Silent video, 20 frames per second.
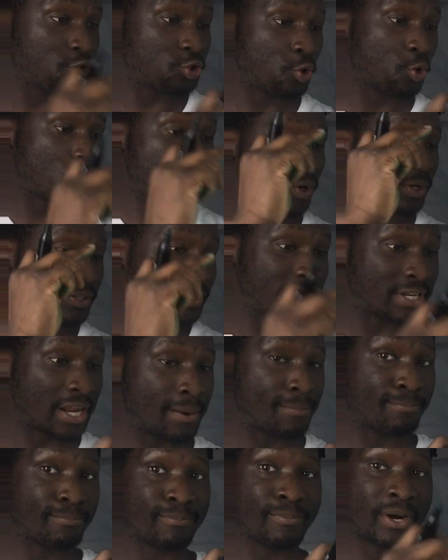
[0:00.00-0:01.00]
your
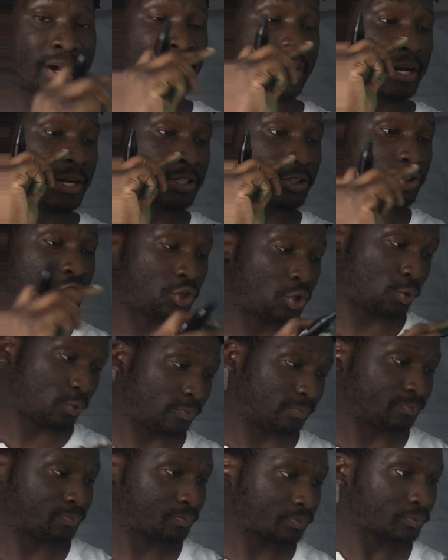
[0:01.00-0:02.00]
number 2.
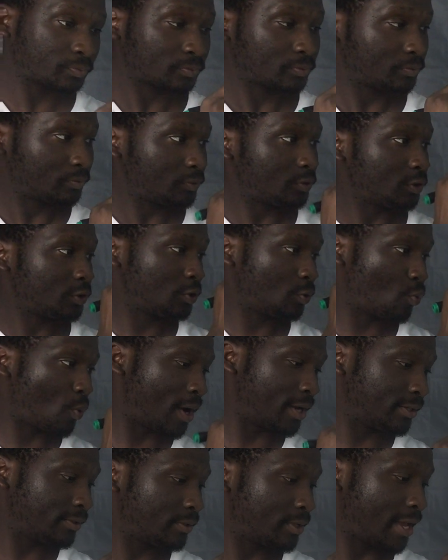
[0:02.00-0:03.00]
So
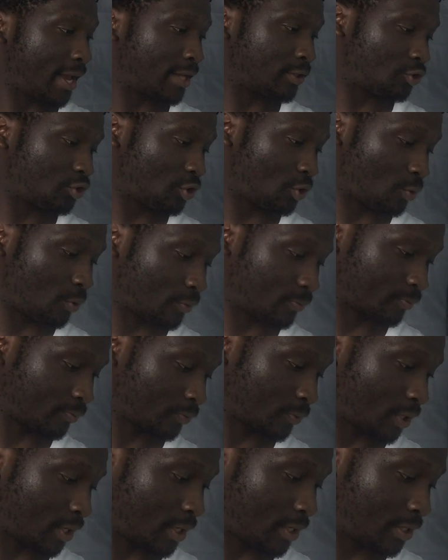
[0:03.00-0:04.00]
1 and 2.
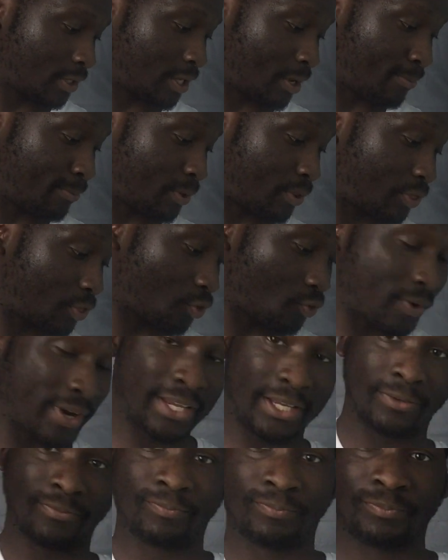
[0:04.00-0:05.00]
Number
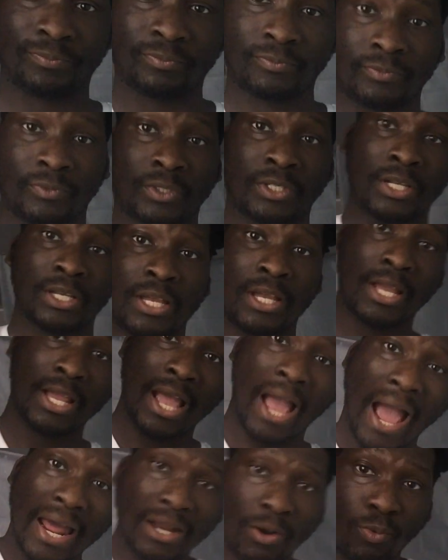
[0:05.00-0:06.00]
3,
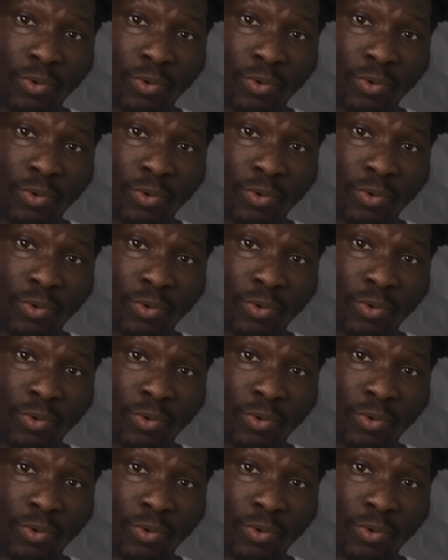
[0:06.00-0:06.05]
and I